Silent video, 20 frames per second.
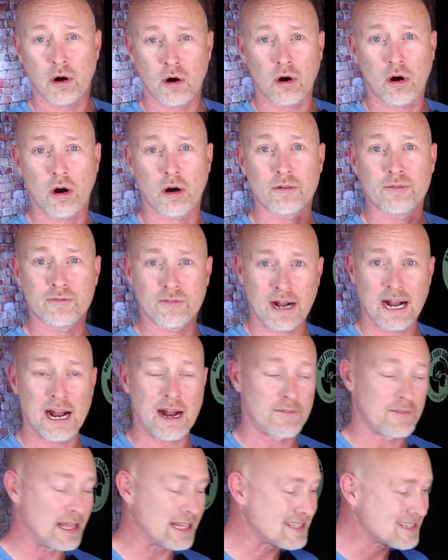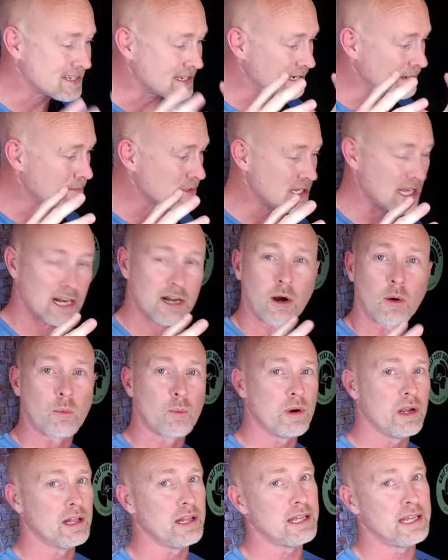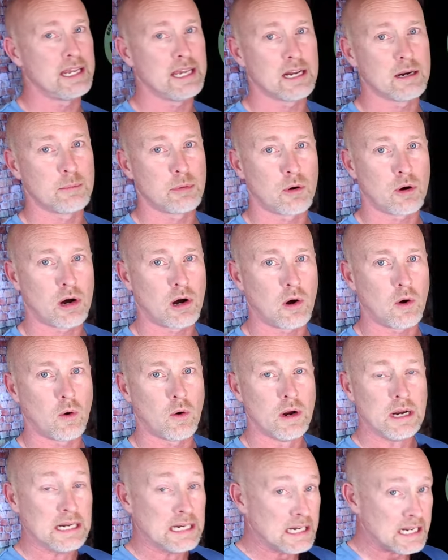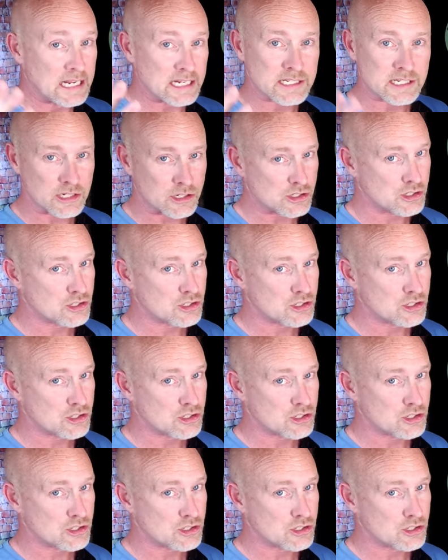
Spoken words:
par five. That seems like a really gettable hole. It's a